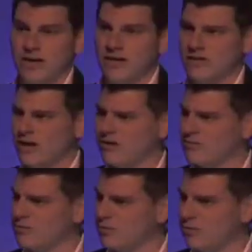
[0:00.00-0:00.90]
has
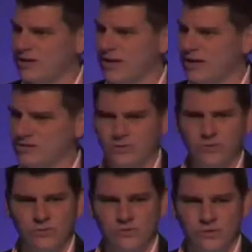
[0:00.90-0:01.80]
158
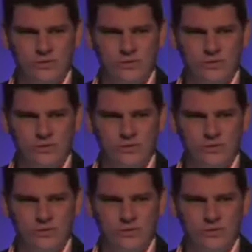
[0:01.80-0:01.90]
stores,